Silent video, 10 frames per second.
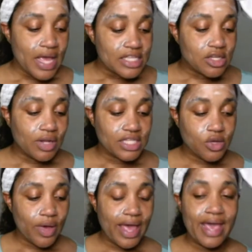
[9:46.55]
So let's
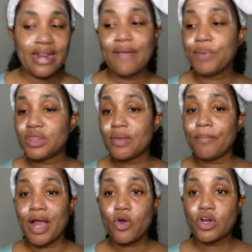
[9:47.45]
go ahead and put the
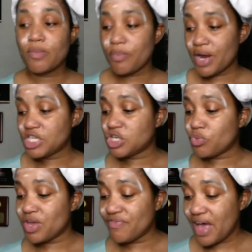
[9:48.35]
microdermabrasion
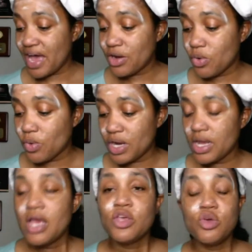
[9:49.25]
refine on.
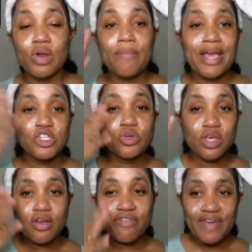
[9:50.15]
You want to make sure that
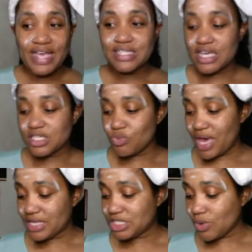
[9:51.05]
your face is
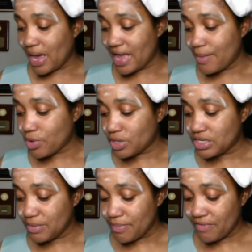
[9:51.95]
wet. So I am going to
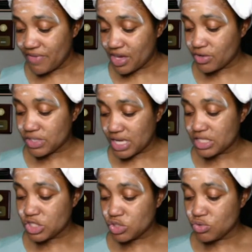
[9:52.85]
dip my fingers
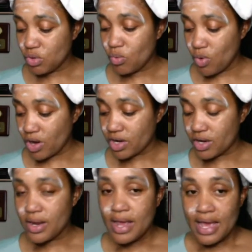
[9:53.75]
into the
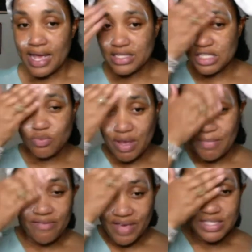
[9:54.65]
water and just wet
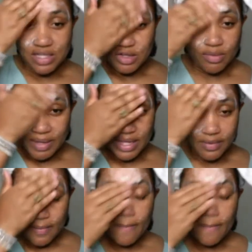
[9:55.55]
my face a little bit.